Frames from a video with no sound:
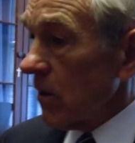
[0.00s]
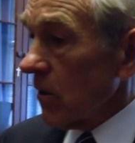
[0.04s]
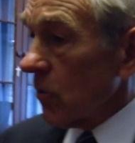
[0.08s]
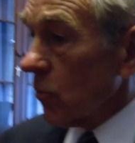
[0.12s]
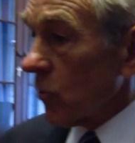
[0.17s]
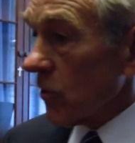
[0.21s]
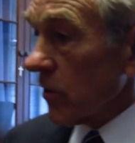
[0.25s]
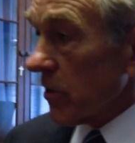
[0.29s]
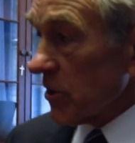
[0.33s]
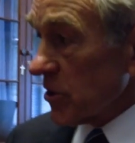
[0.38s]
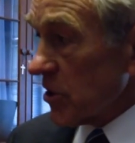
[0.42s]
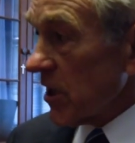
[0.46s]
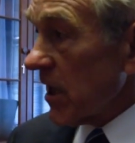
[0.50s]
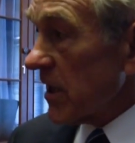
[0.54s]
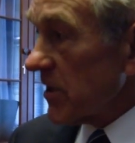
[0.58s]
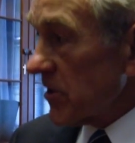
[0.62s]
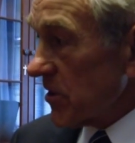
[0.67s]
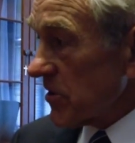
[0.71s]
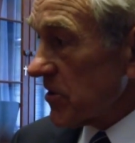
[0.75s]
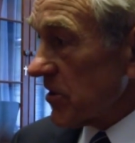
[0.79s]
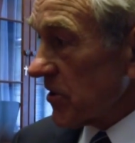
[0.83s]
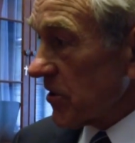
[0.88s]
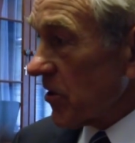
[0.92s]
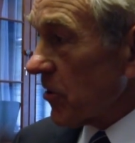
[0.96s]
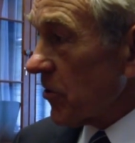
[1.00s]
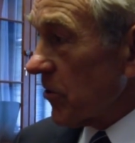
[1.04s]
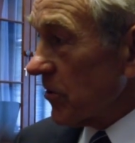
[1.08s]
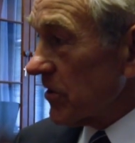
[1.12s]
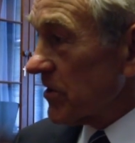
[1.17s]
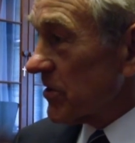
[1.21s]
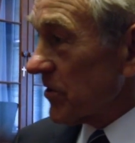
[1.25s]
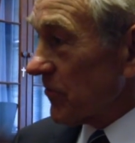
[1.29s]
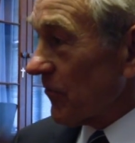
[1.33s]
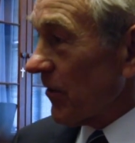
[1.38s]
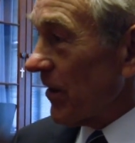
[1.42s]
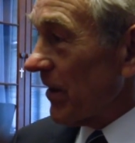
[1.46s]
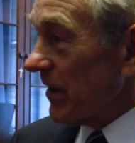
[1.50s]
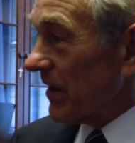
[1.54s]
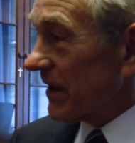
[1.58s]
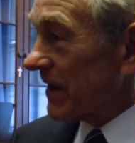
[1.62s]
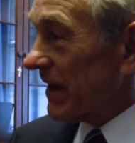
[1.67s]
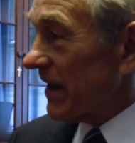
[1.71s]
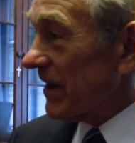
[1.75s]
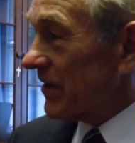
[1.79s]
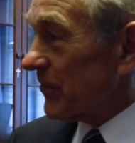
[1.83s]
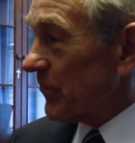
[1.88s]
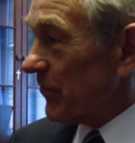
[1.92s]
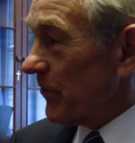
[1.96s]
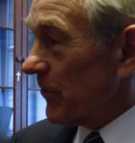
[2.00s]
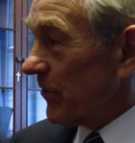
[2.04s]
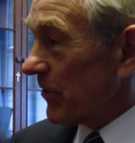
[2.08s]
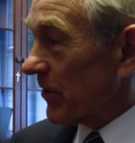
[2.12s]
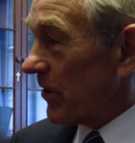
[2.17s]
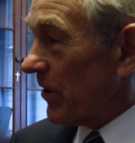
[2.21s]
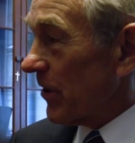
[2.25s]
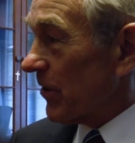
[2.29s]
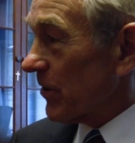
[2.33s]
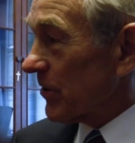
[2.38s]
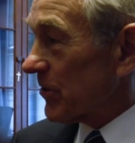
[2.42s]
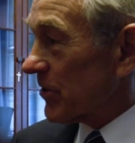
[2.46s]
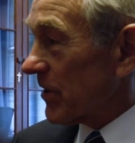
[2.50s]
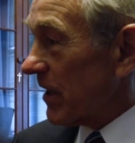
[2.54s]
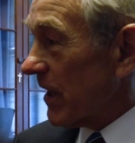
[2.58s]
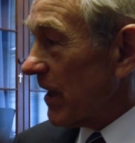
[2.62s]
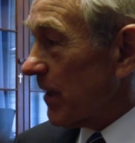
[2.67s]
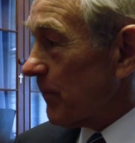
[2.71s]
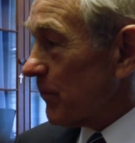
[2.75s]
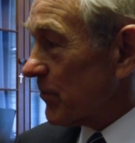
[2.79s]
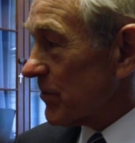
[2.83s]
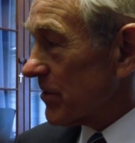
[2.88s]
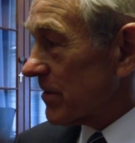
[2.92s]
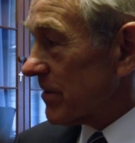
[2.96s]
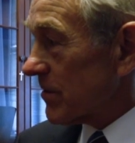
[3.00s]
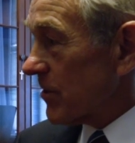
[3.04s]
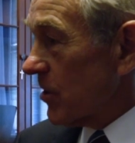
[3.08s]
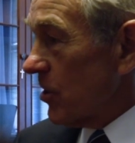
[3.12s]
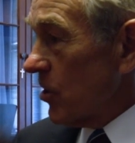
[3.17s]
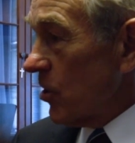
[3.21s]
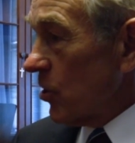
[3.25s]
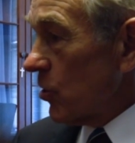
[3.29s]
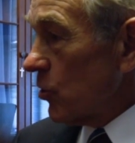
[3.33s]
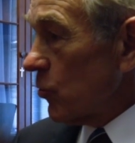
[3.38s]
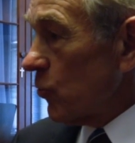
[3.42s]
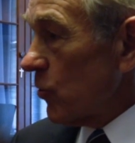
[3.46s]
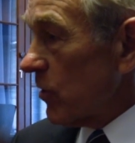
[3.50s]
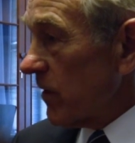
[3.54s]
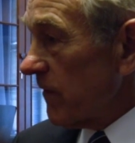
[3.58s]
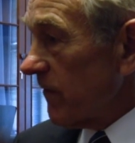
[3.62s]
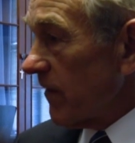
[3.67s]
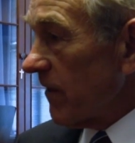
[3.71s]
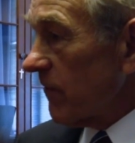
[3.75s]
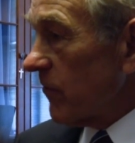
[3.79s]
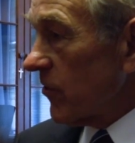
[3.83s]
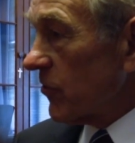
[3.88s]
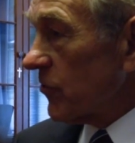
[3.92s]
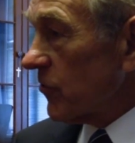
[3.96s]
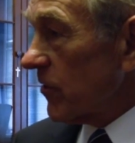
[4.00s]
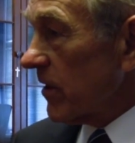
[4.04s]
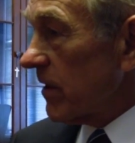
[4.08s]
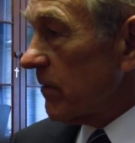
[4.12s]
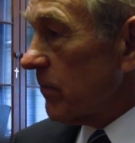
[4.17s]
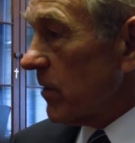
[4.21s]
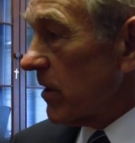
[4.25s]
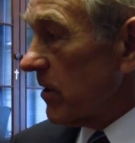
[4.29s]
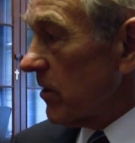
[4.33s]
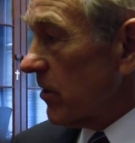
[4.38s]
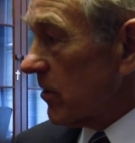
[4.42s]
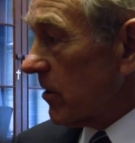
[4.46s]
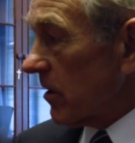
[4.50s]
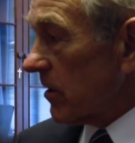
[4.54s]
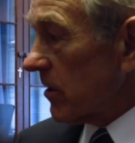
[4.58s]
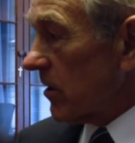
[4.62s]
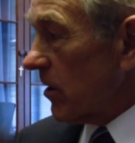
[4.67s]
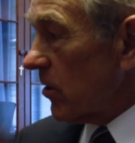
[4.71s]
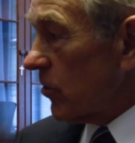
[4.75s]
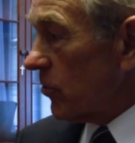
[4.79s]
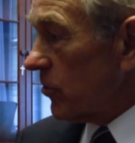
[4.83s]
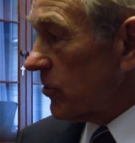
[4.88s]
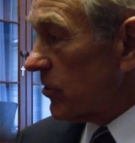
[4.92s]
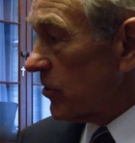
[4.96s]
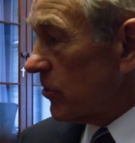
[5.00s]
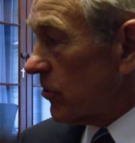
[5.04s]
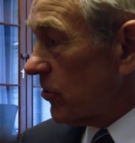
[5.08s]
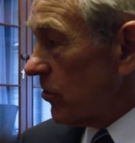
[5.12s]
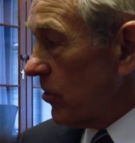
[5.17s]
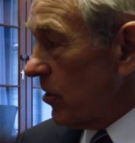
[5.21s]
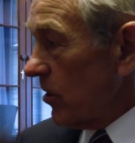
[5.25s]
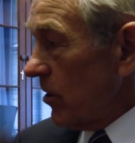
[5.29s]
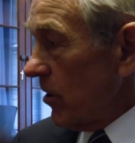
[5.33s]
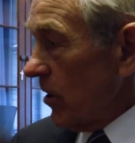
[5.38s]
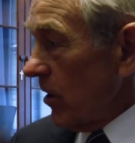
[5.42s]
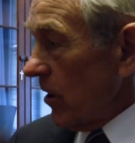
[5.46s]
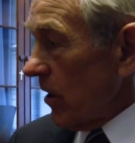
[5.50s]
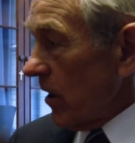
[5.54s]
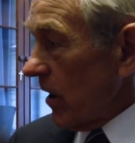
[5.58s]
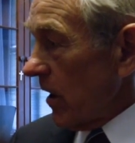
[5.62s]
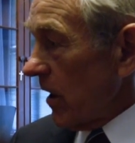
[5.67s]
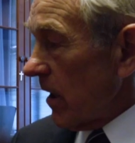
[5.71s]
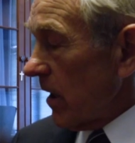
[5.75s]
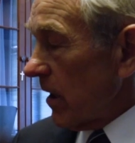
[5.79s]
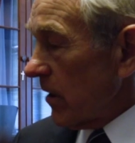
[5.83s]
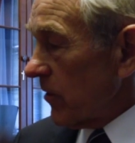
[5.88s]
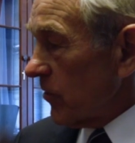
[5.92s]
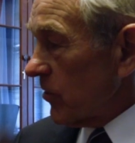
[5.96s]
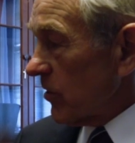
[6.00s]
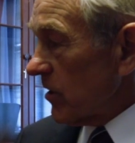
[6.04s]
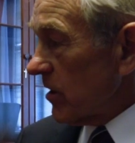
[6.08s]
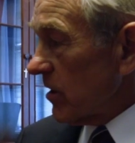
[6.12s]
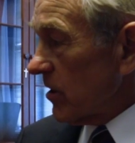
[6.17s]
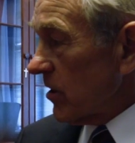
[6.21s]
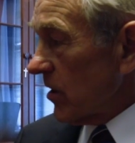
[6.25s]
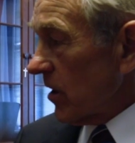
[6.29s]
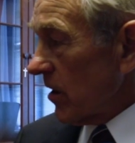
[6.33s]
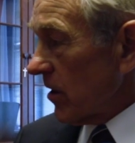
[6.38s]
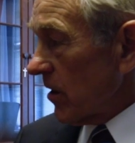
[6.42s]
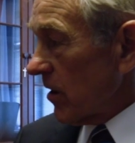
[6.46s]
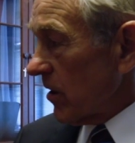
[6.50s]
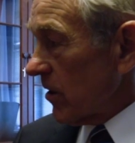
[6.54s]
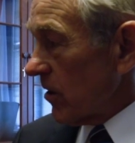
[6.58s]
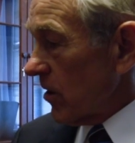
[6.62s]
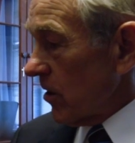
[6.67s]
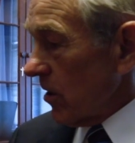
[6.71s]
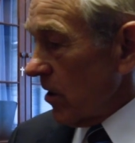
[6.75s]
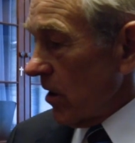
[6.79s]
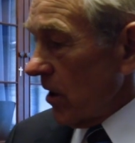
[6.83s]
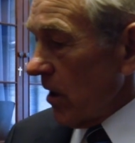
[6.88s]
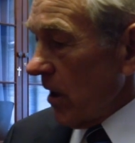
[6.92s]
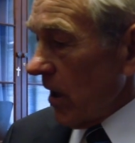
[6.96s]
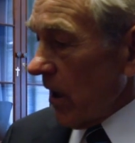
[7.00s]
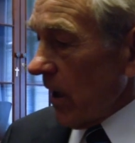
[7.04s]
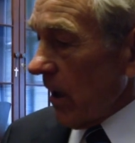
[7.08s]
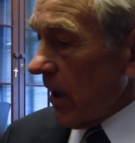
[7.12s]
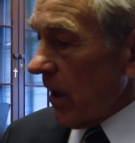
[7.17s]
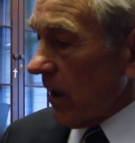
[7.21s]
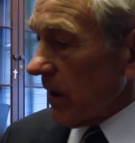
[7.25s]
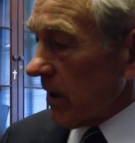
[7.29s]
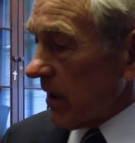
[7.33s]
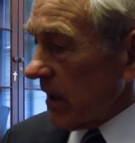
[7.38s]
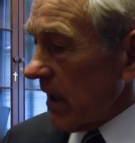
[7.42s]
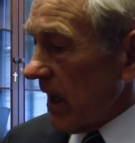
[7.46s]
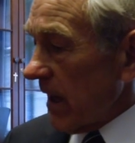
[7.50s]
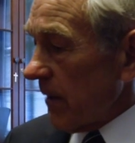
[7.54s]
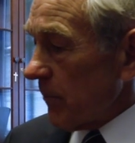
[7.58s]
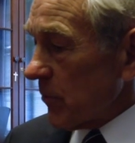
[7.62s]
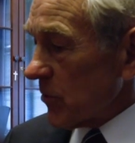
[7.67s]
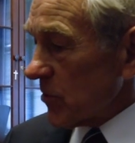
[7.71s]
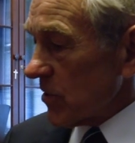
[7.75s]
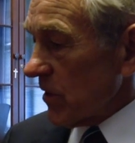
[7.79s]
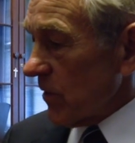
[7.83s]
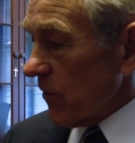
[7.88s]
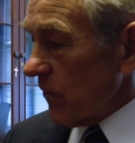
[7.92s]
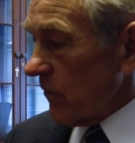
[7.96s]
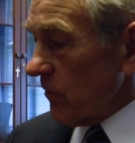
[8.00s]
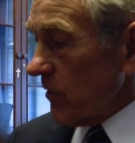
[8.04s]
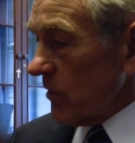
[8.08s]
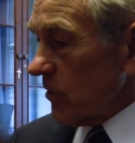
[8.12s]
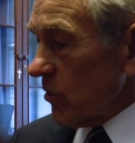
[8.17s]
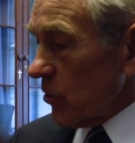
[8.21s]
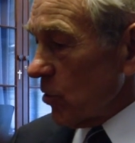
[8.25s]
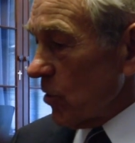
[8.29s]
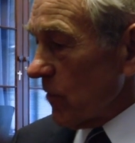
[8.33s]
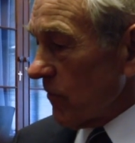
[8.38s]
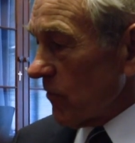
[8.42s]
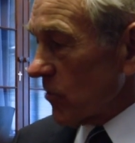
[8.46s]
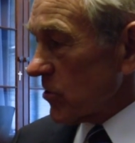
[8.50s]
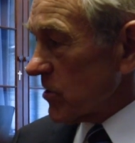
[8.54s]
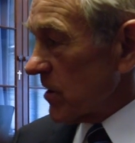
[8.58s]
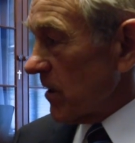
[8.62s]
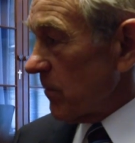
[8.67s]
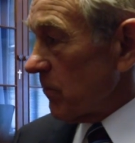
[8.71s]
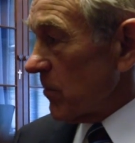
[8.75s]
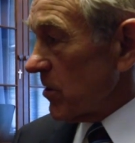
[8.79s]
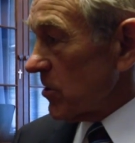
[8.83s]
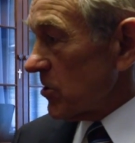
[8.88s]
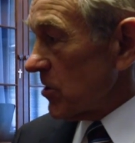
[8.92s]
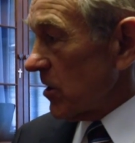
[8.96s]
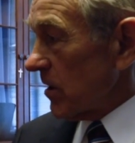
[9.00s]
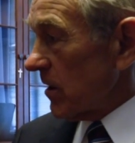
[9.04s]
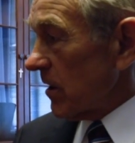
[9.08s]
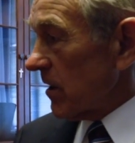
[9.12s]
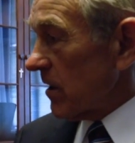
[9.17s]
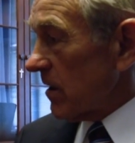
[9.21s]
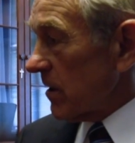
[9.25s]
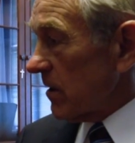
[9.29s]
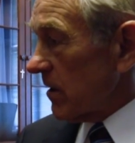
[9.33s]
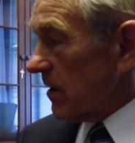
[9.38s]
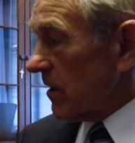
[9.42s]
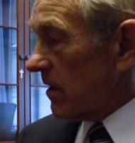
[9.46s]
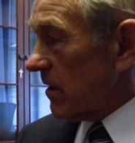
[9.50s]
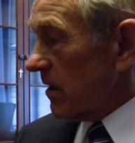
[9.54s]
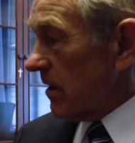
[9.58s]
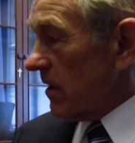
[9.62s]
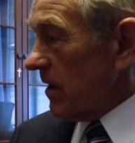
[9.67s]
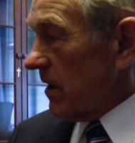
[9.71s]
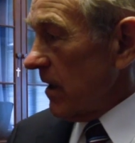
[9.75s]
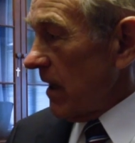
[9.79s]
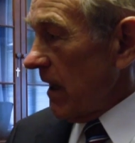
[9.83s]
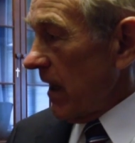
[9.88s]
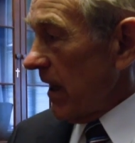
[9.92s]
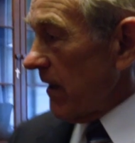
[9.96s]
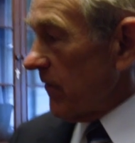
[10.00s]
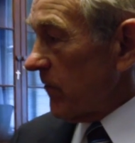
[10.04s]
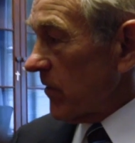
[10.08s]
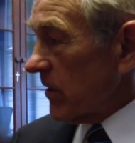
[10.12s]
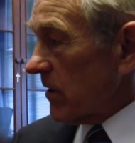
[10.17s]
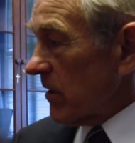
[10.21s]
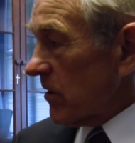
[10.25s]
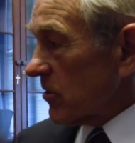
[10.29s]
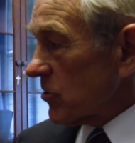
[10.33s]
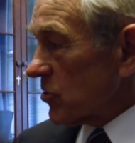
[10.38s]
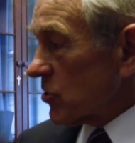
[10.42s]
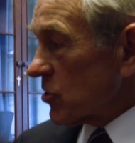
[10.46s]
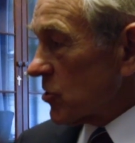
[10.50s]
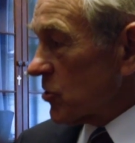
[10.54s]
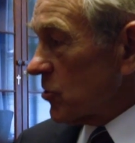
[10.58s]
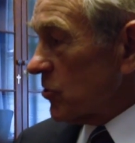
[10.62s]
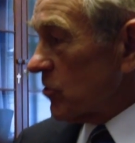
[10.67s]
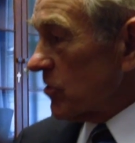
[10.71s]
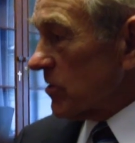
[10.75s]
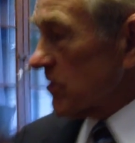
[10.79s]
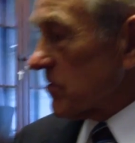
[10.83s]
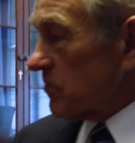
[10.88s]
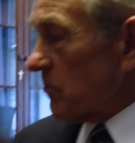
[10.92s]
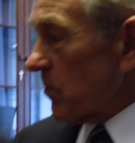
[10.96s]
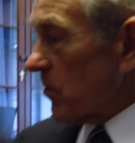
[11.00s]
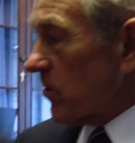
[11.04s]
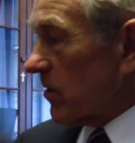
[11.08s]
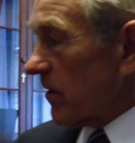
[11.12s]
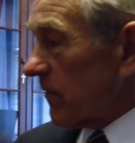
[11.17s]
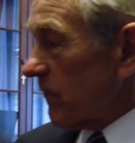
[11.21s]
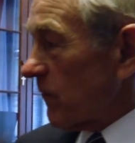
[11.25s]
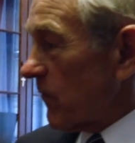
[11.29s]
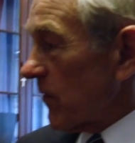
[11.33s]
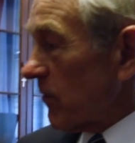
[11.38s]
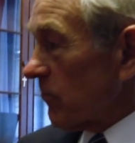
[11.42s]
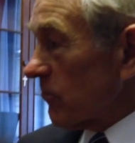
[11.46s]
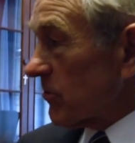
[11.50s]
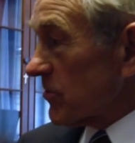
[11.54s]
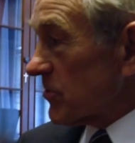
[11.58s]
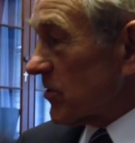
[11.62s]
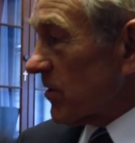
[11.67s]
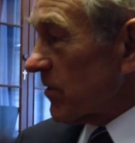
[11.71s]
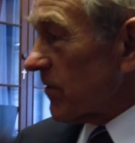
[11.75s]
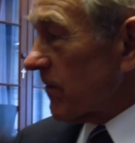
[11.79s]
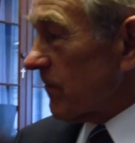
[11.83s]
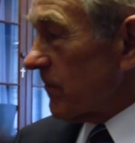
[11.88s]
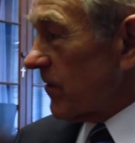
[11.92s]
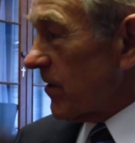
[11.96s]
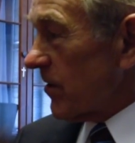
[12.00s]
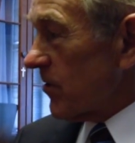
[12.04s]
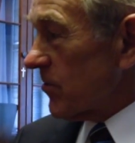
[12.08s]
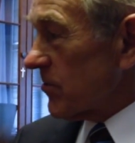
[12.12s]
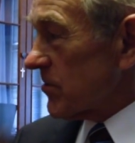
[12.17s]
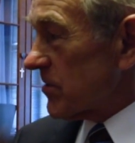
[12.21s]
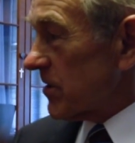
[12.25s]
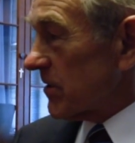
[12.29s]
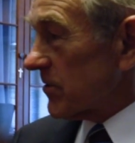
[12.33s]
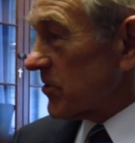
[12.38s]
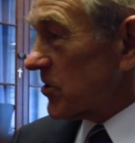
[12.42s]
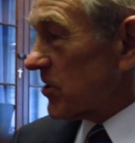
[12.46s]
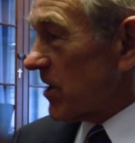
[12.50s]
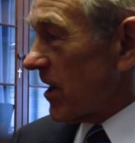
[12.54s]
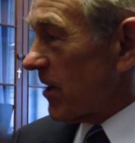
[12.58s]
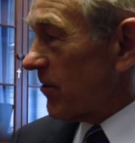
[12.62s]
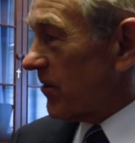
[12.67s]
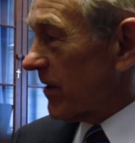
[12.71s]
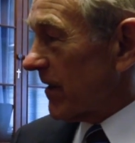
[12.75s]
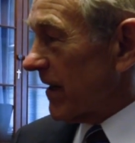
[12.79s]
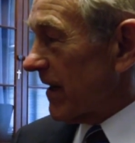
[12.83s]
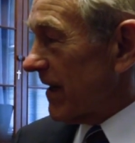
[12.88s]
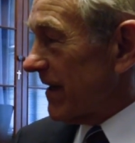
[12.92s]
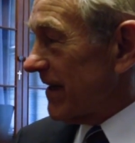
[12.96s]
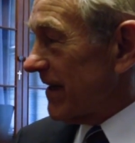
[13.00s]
where the changes occurs around the country on college campuses, who would have ever dreamed that you could go to the campus of the University of Michigan and having young students burning Federal Reserve notes and shouting